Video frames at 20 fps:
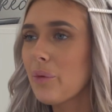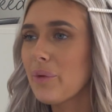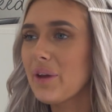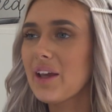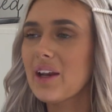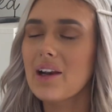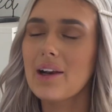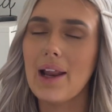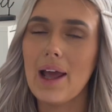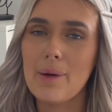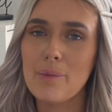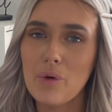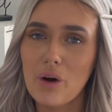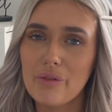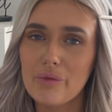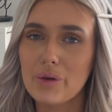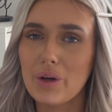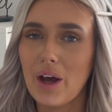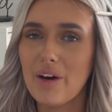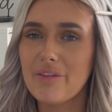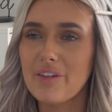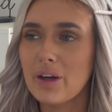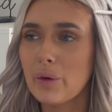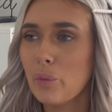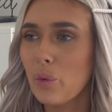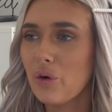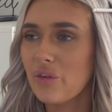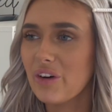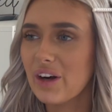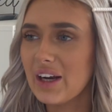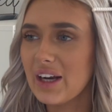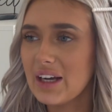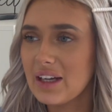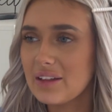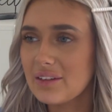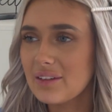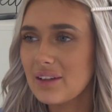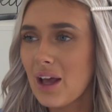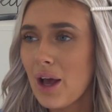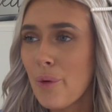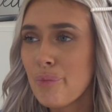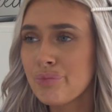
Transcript: We can let him off. We don't have any worries.